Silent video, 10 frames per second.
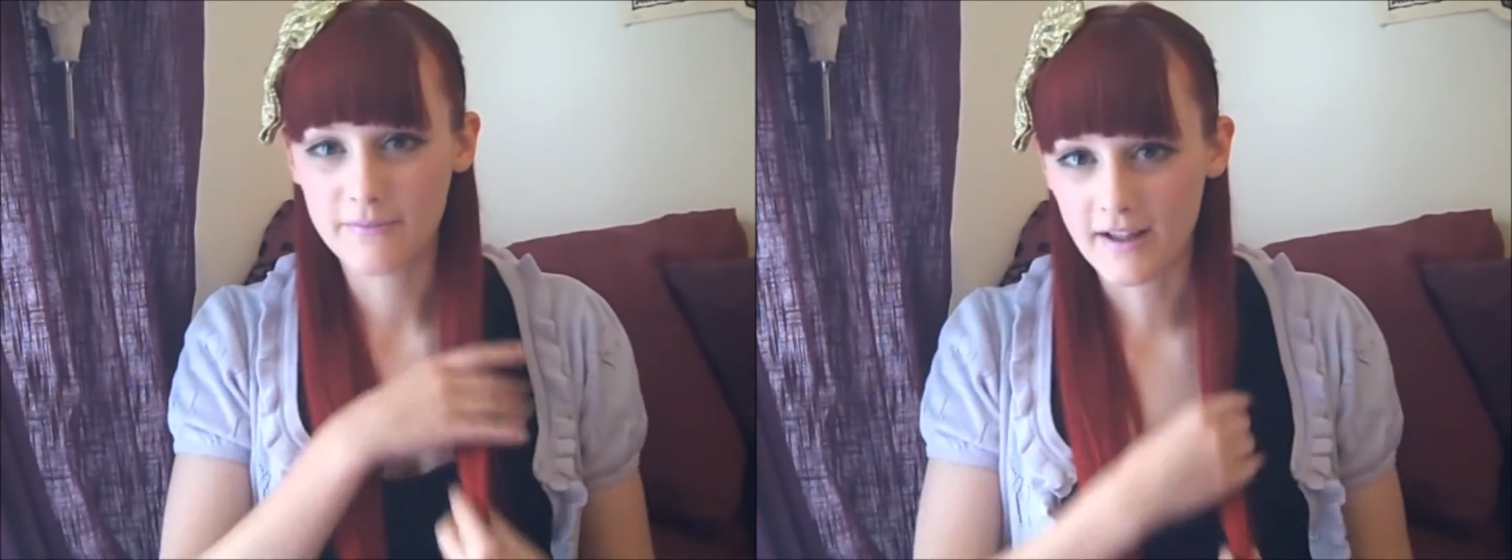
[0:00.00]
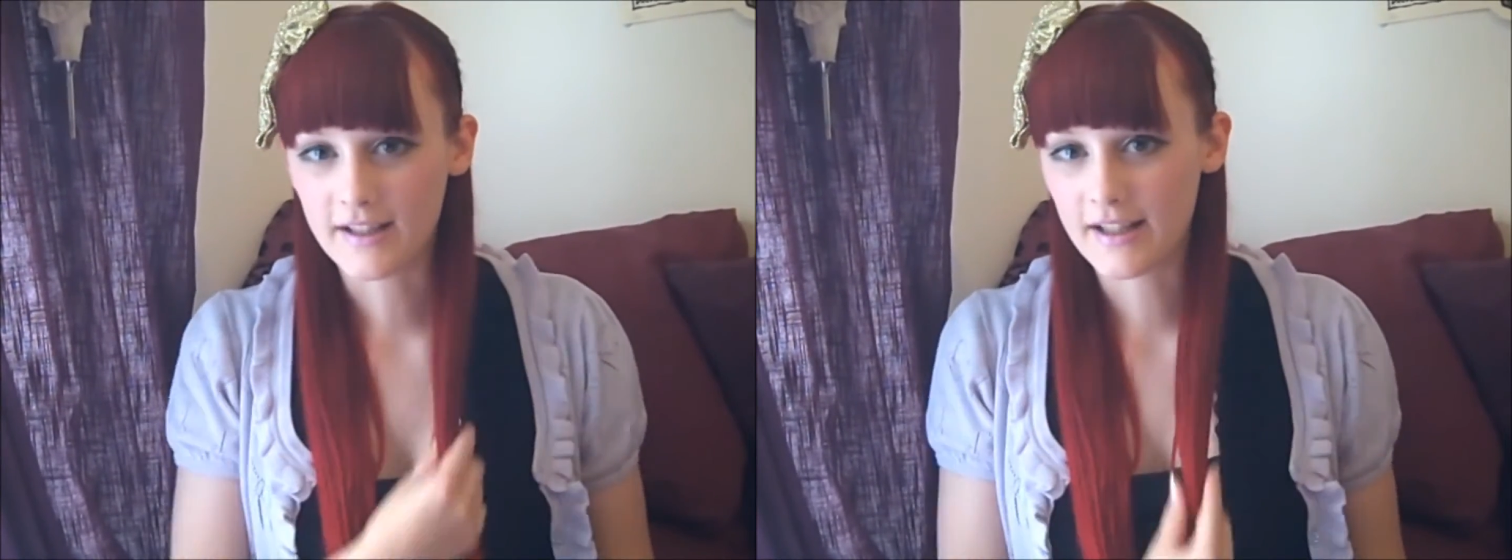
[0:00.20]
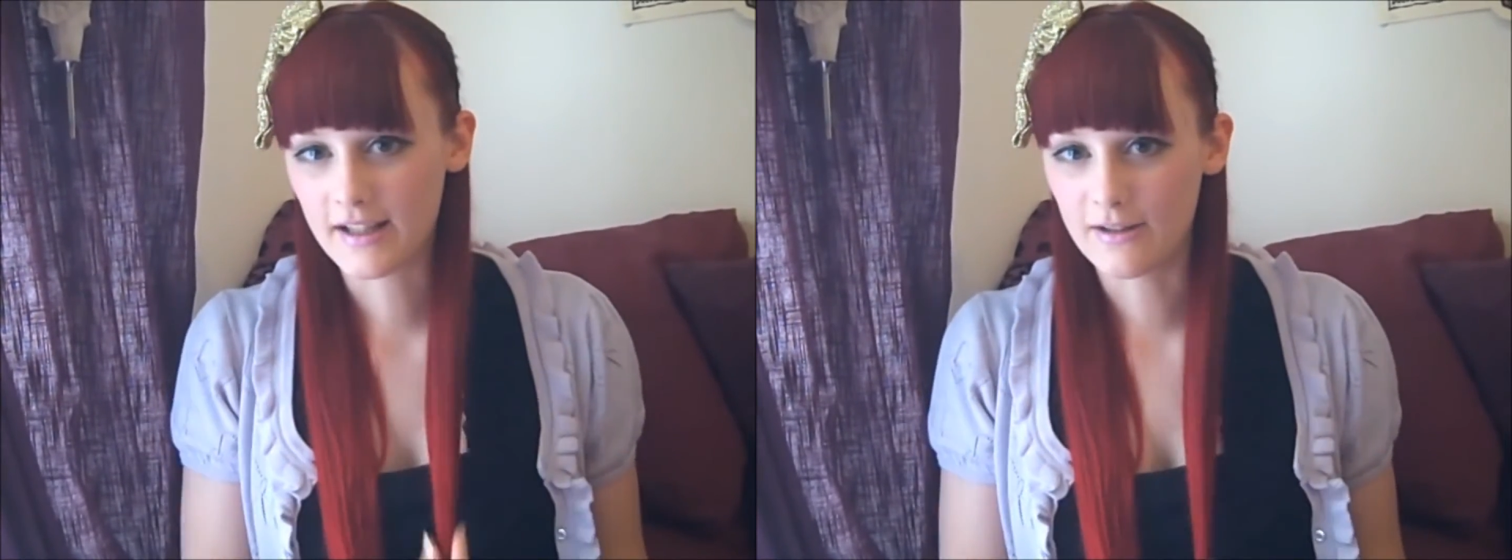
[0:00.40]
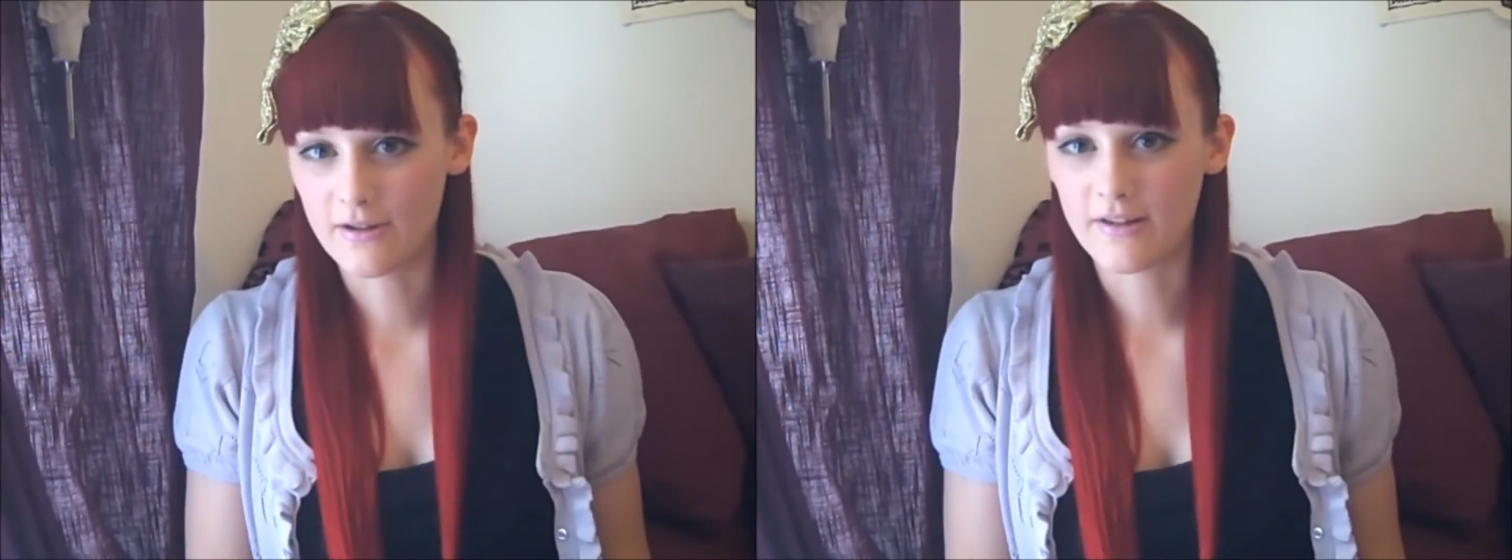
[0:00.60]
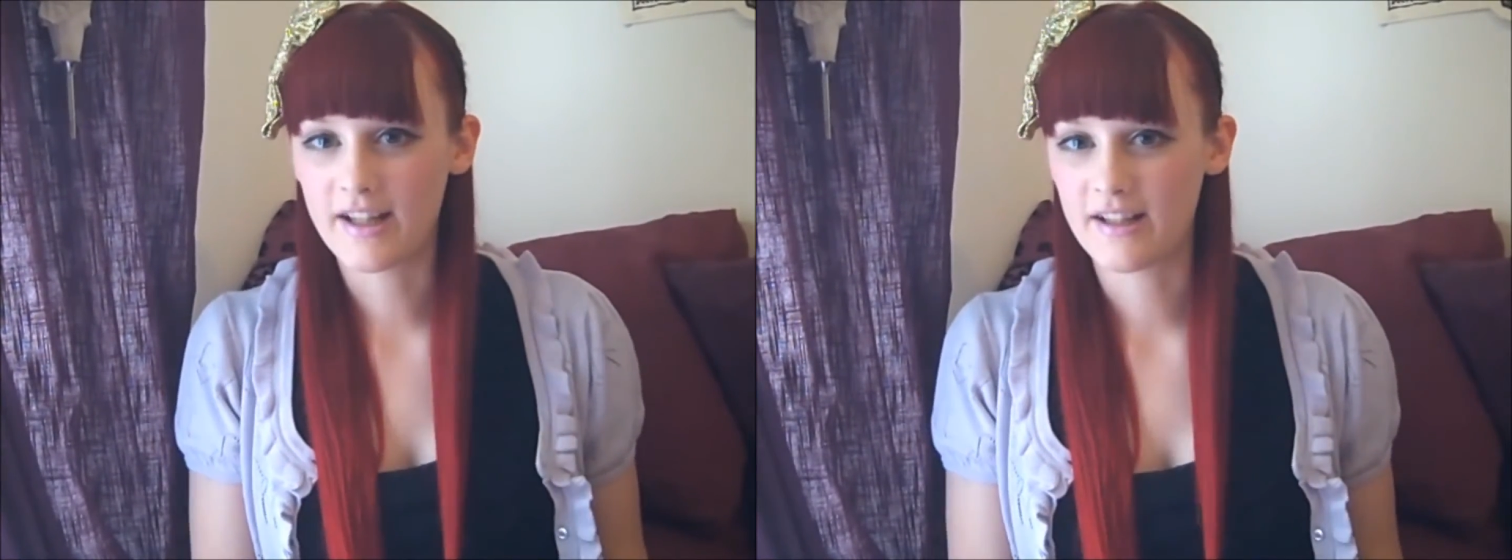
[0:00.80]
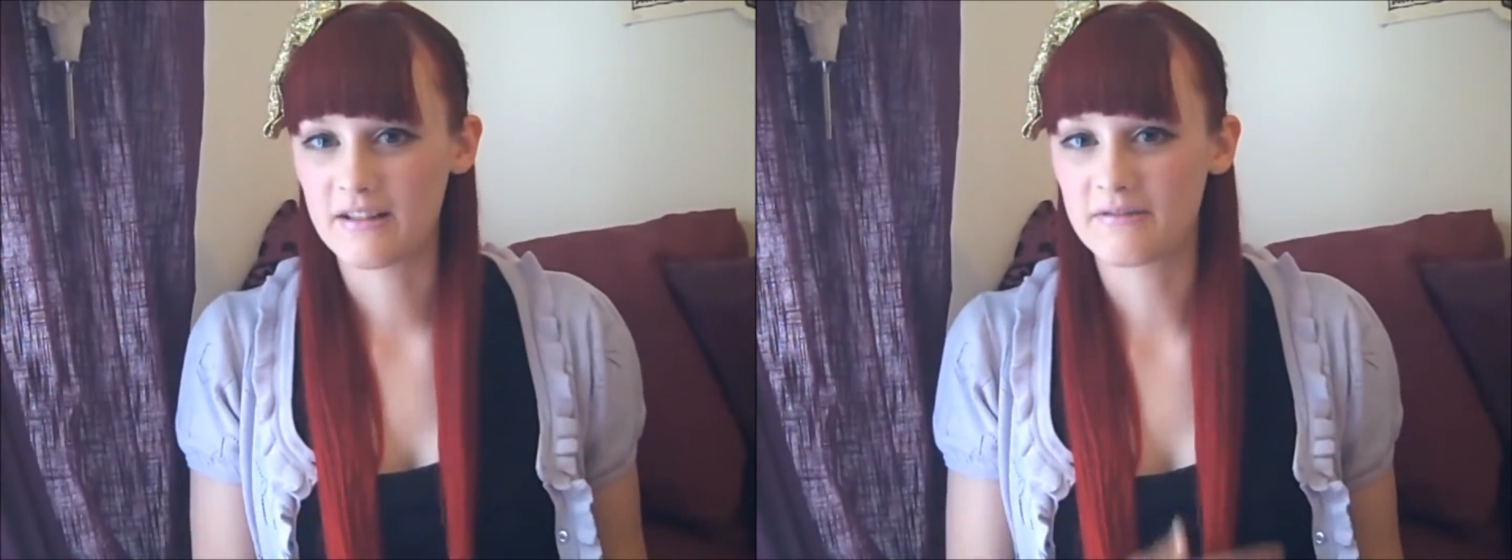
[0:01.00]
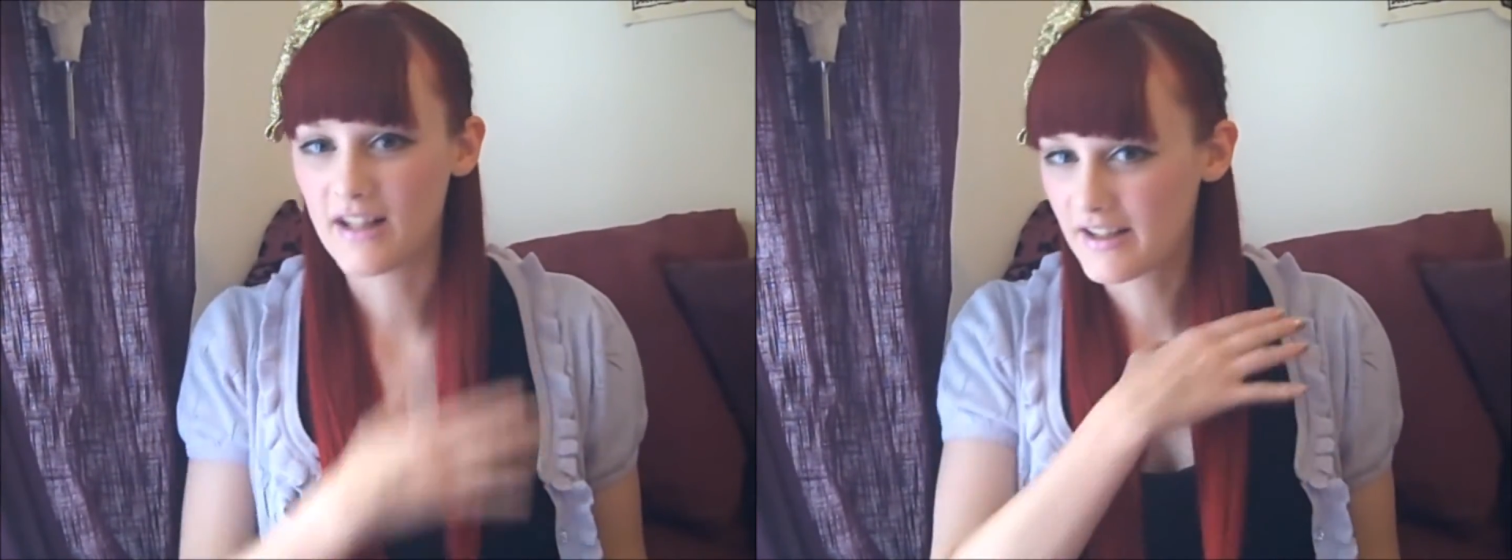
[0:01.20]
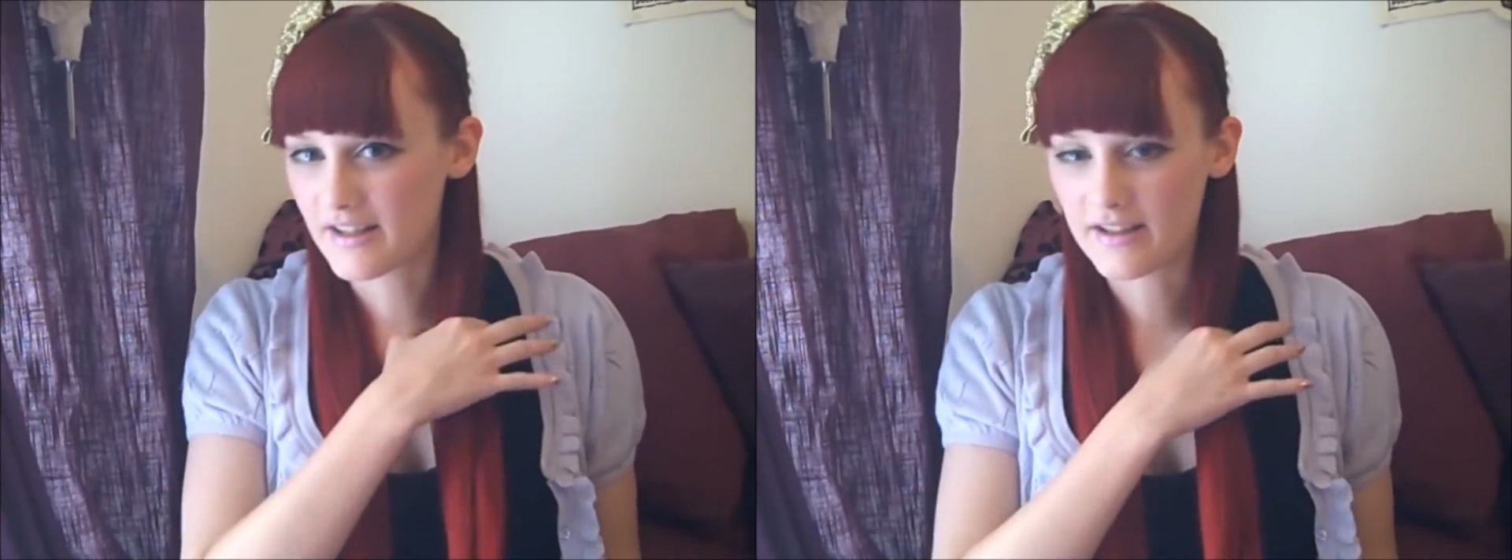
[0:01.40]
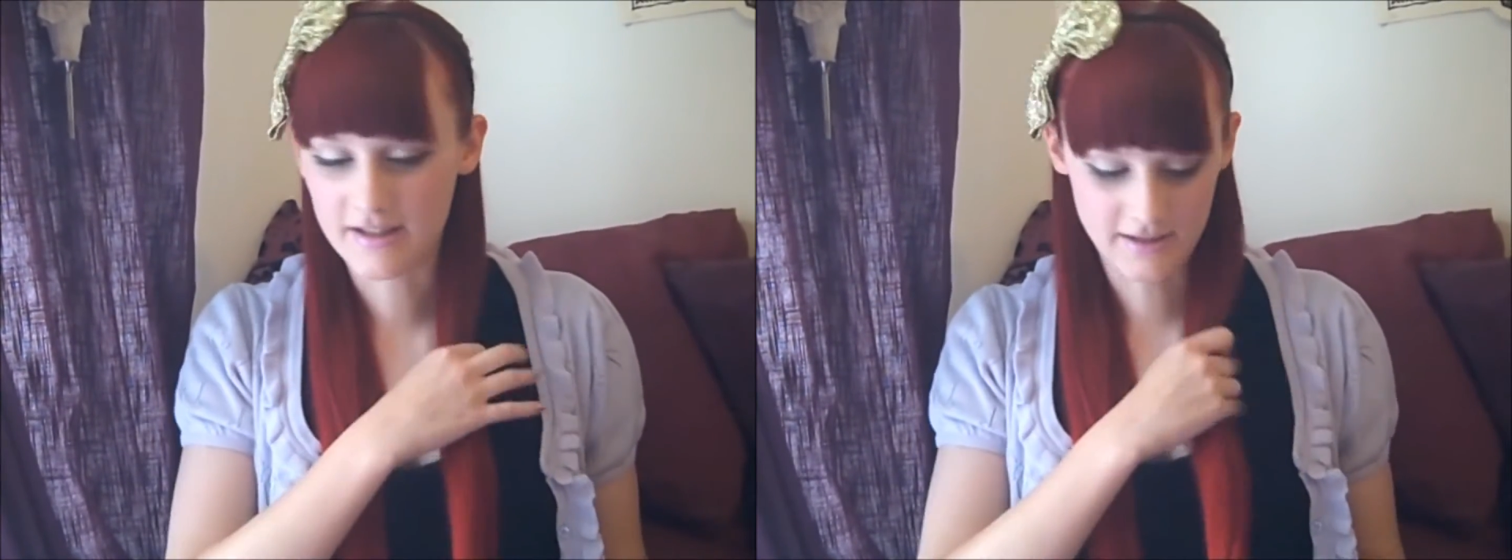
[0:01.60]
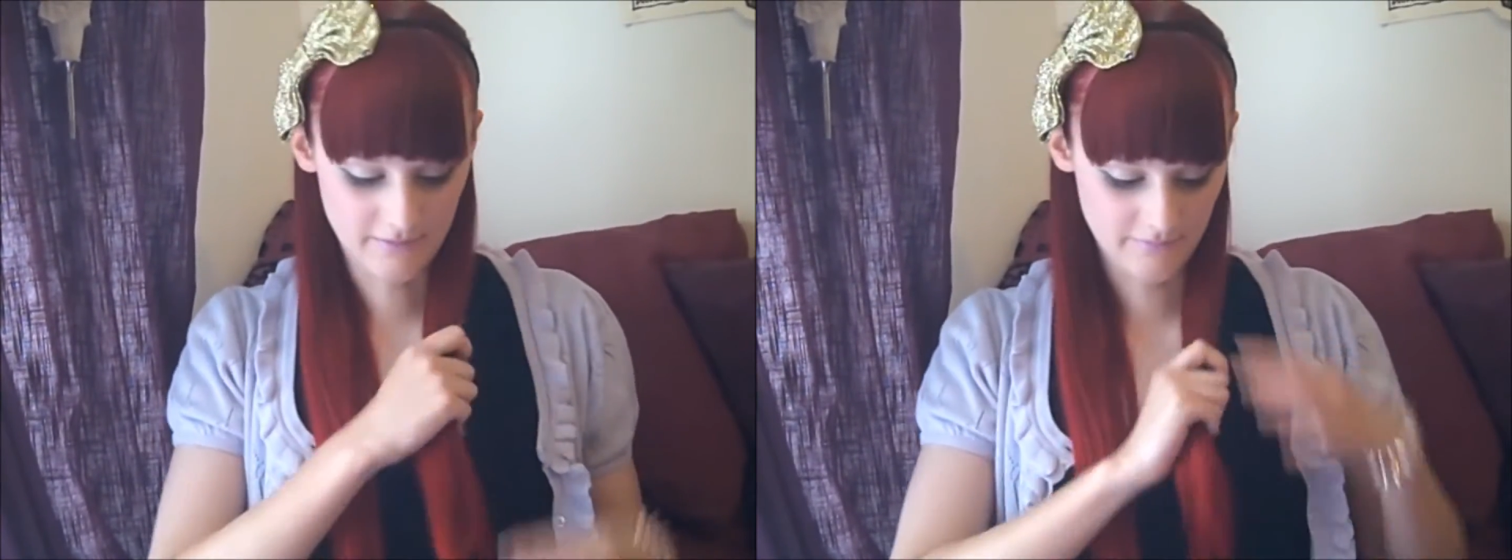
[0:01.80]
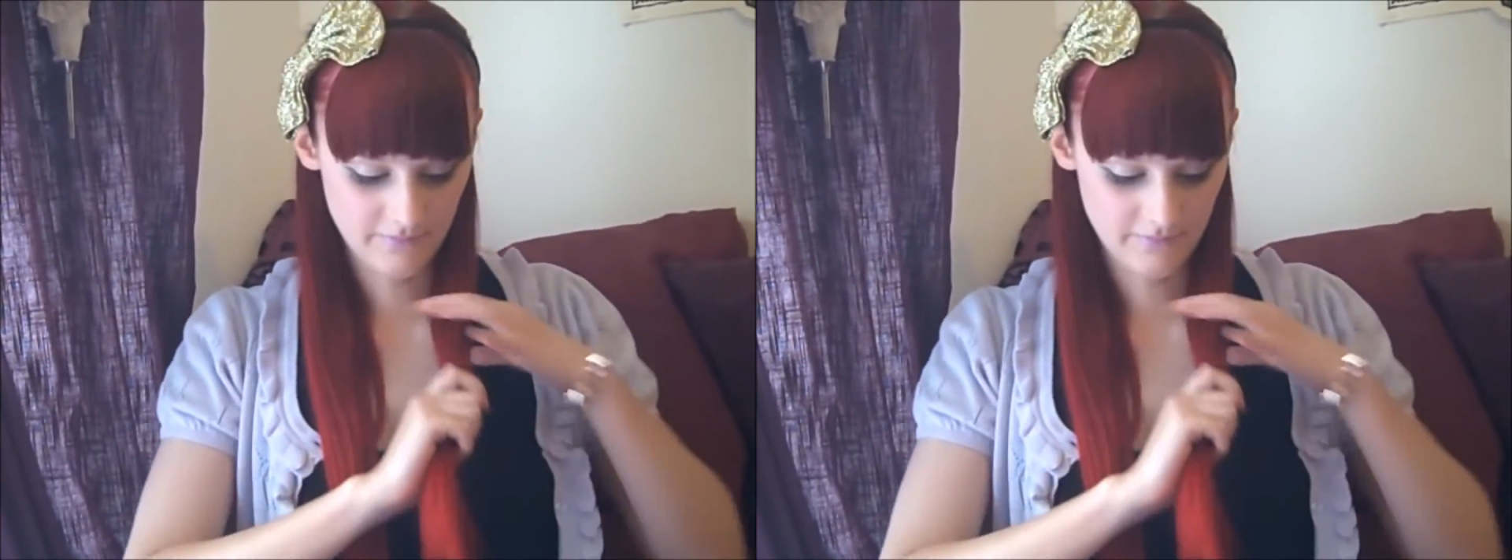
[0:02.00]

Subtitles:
finally get long hair rather than